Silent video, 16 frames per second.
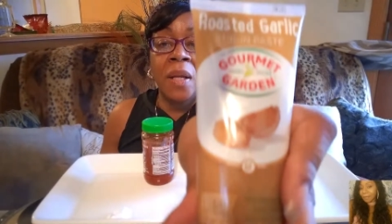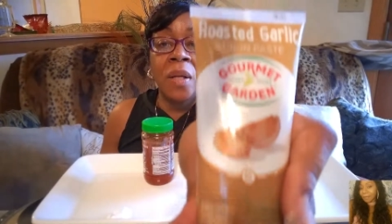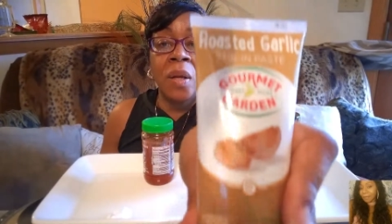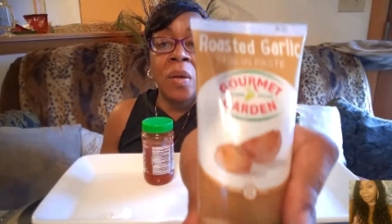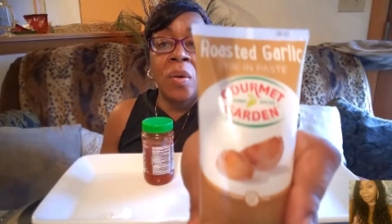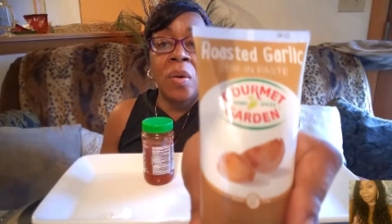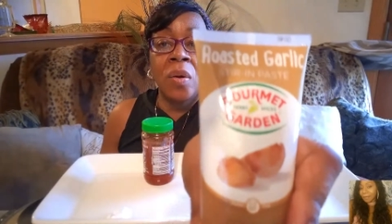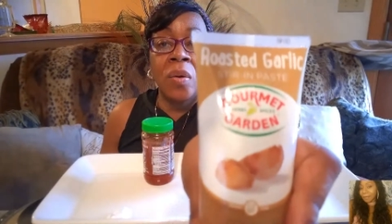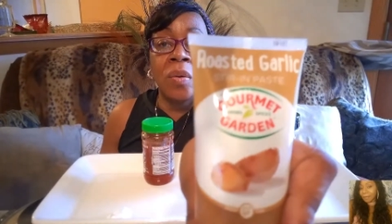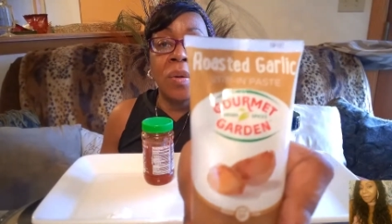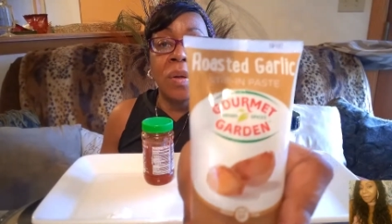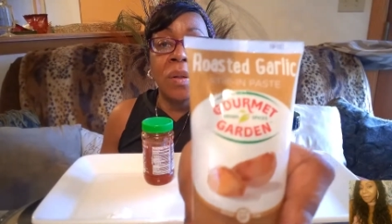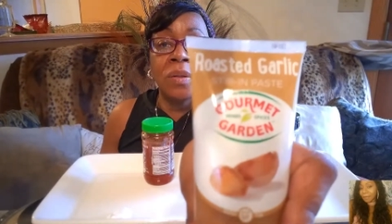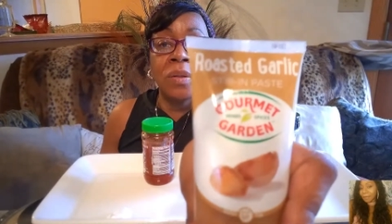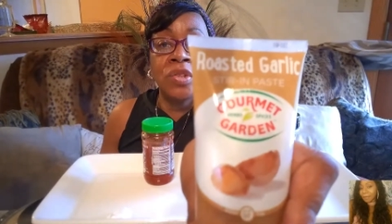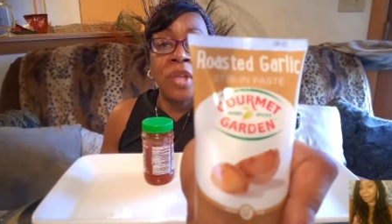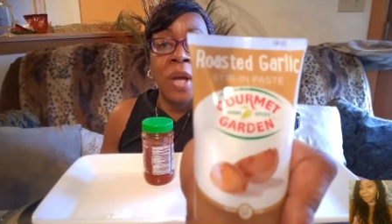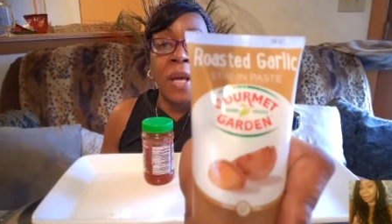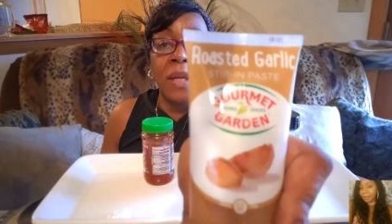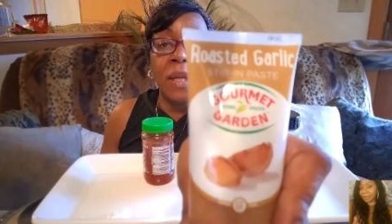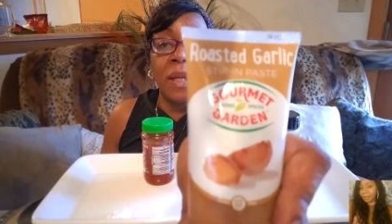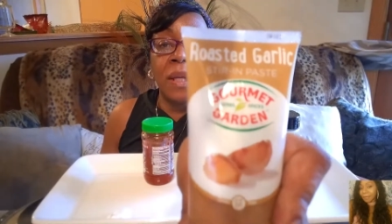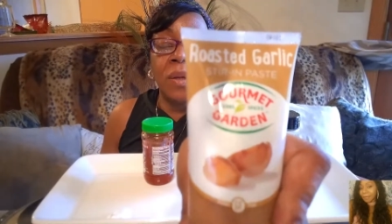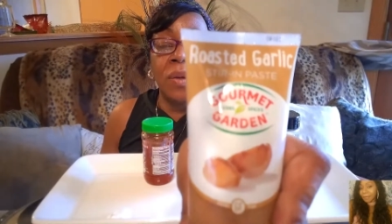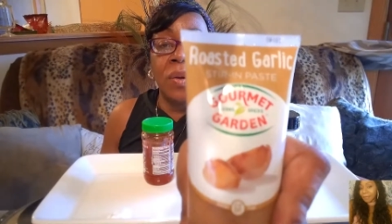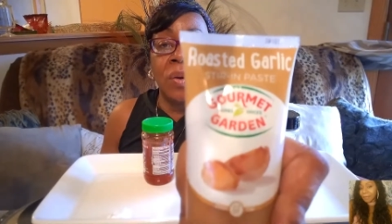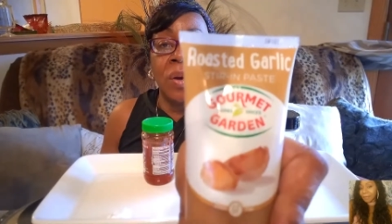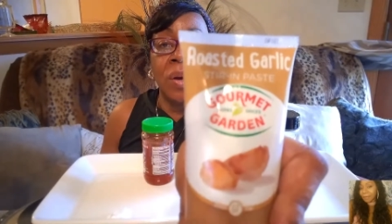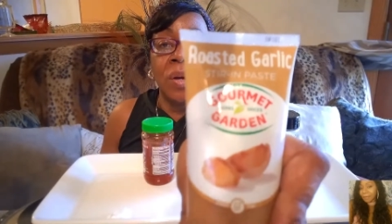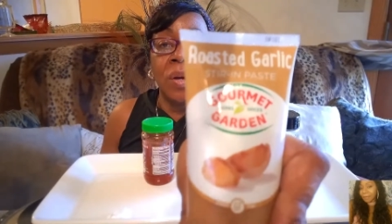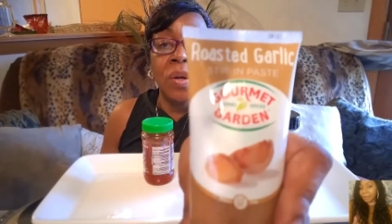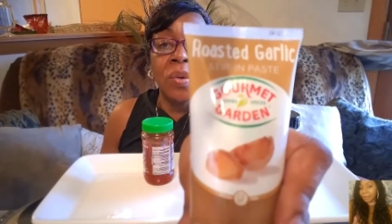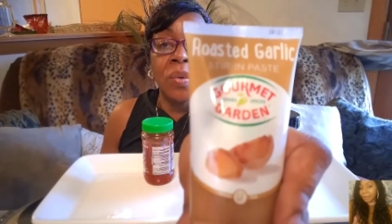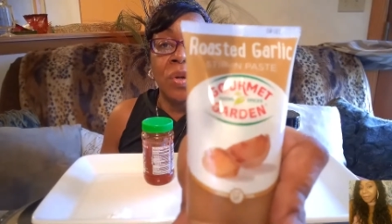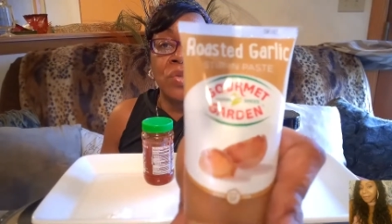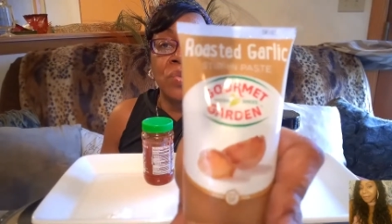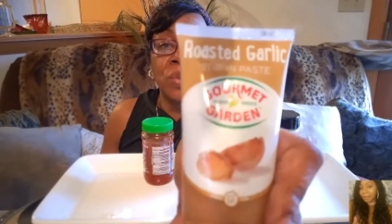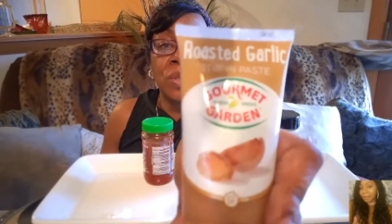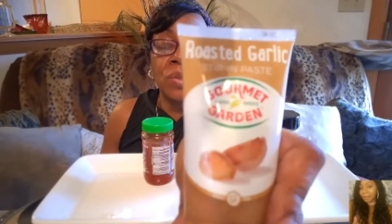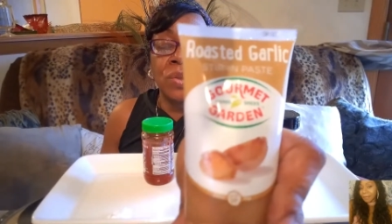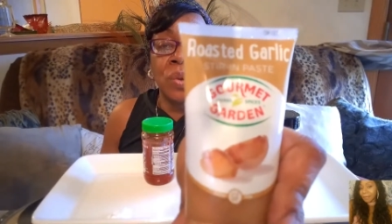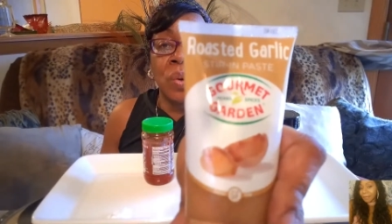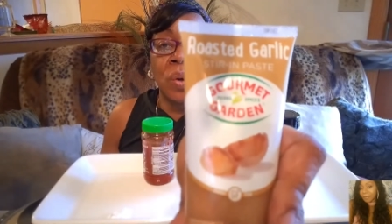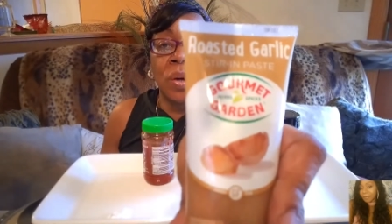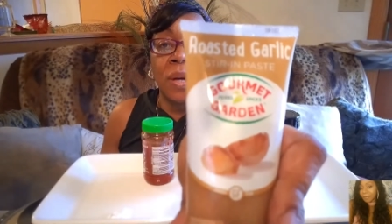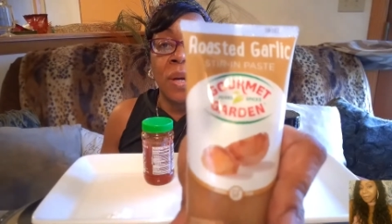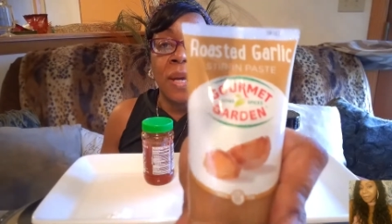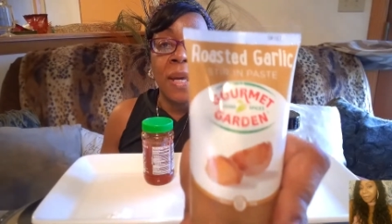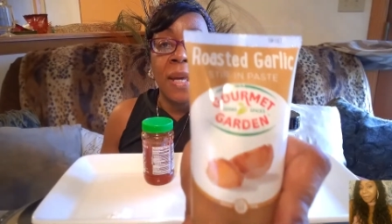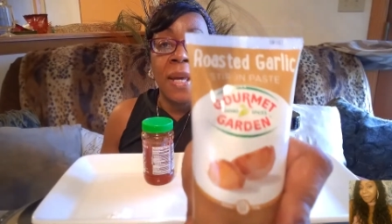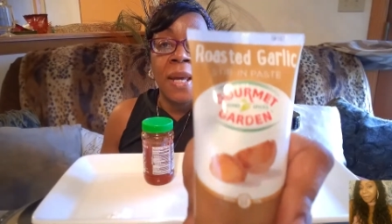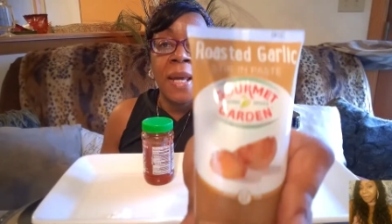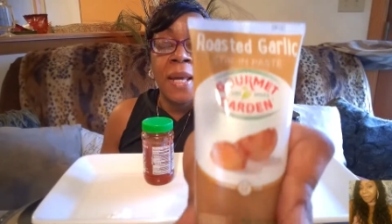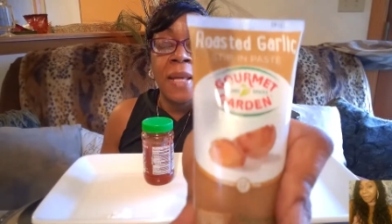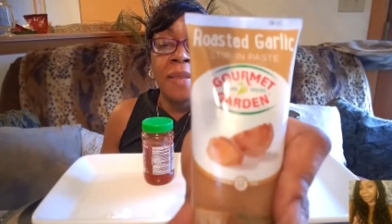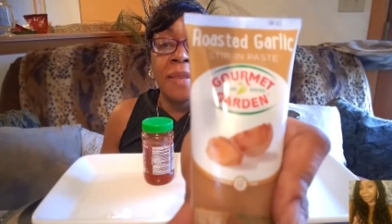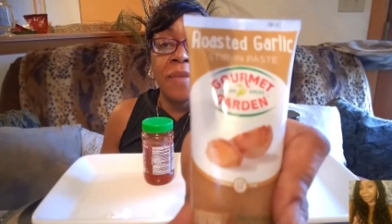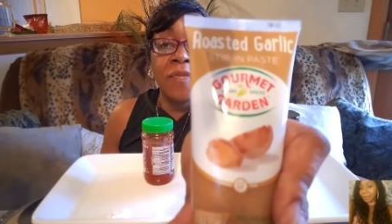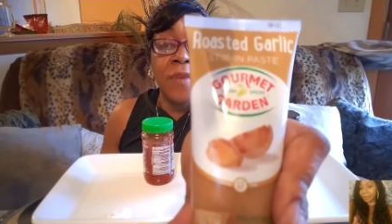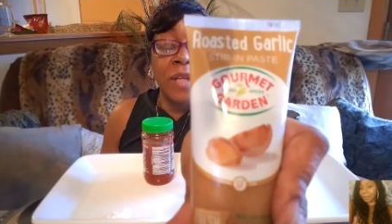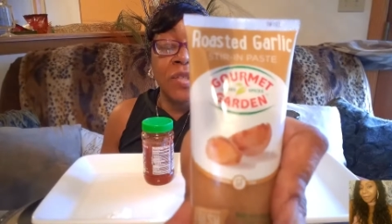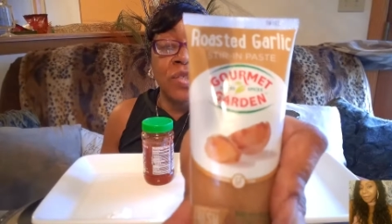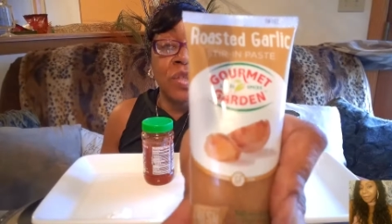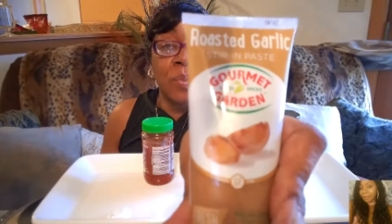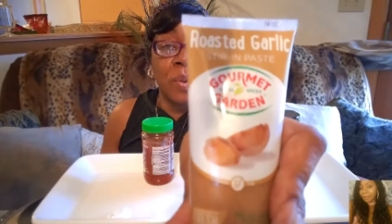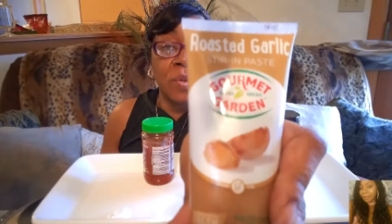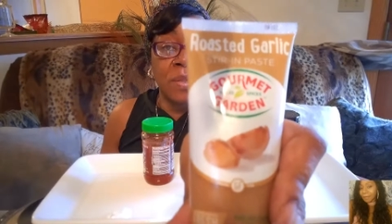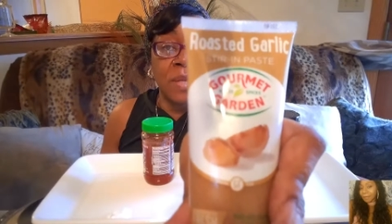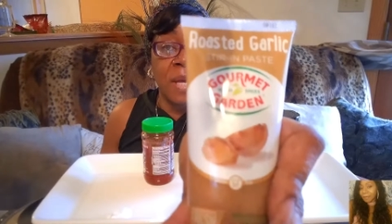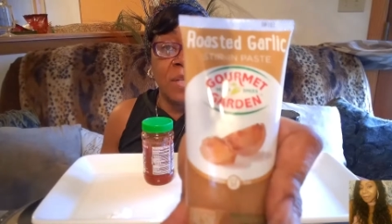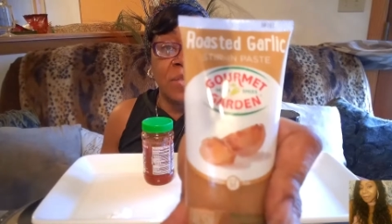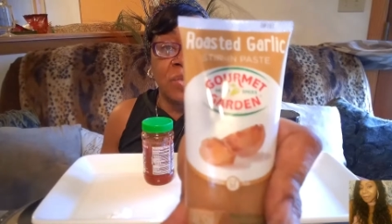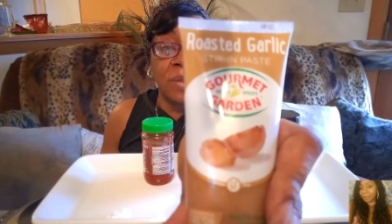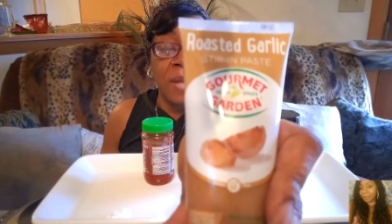local Giant Eagle grocery store in the vegetable section,